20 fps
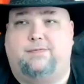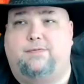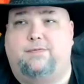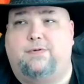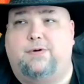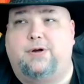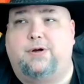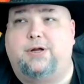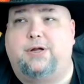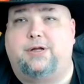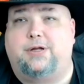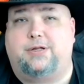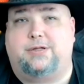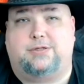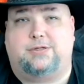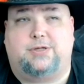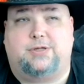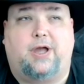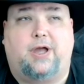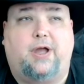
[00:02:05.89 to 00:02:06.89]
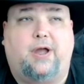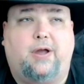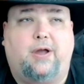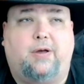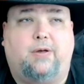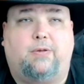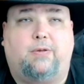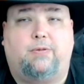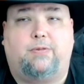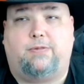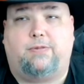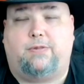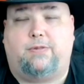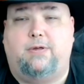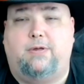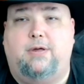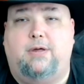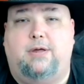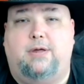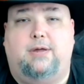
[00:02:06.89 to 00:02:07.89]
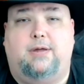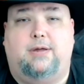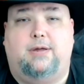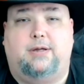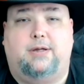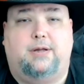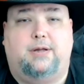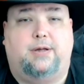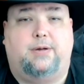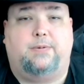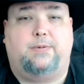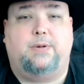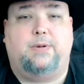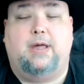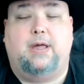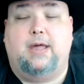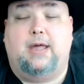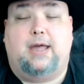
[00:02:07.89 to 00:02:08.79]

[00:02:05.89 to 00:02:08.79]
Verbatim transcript: friends, health, you know.